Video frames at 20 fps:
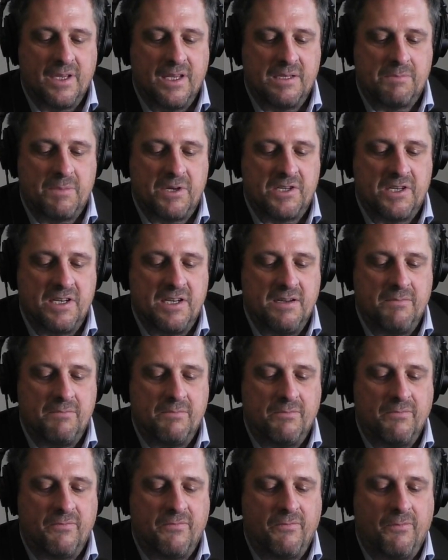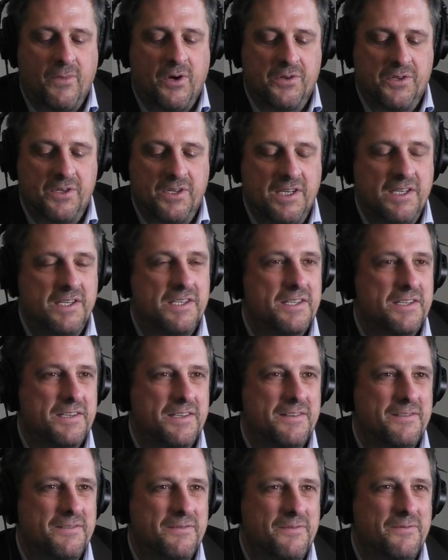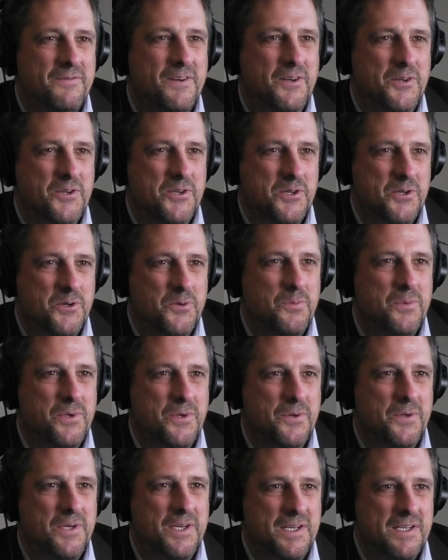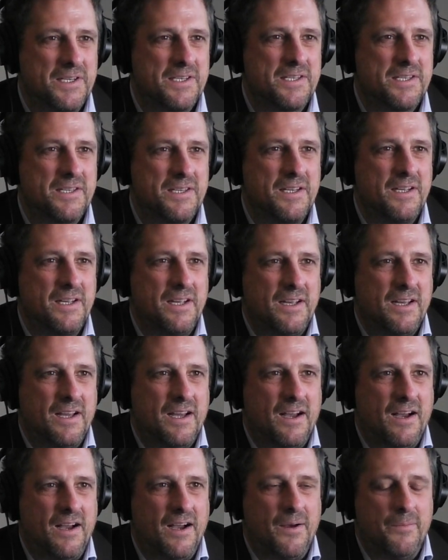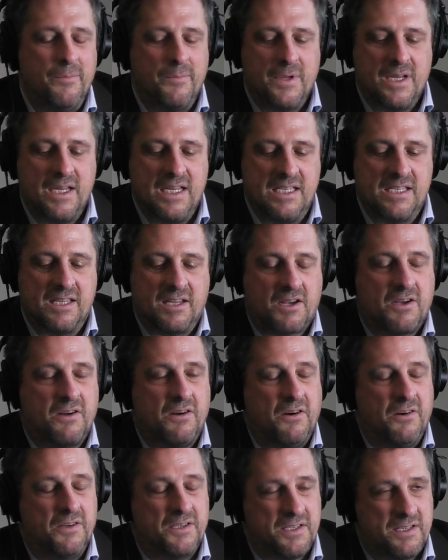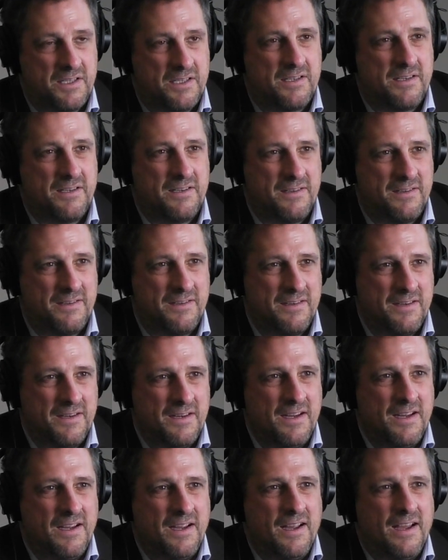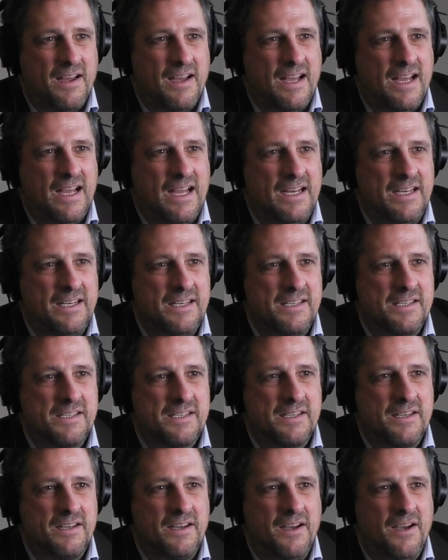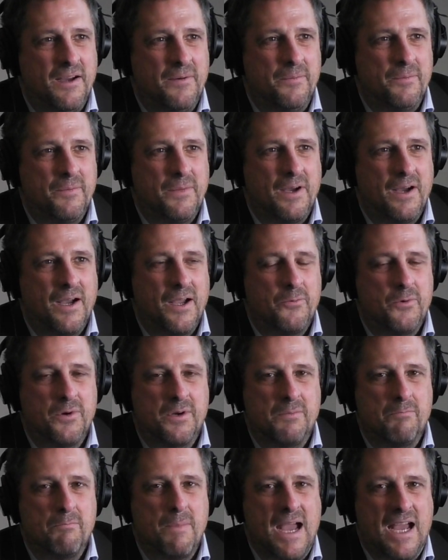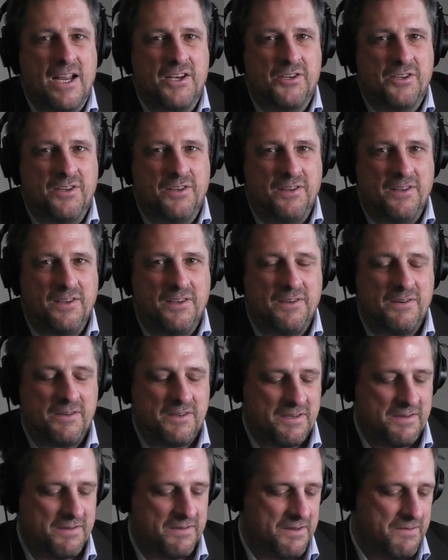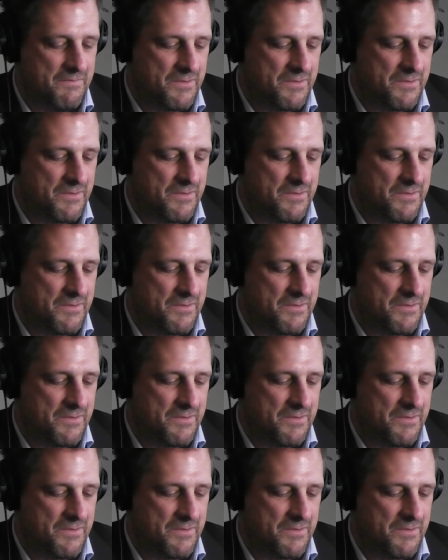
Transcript: especially modernist functional buildings, is the costs. And I would imagine that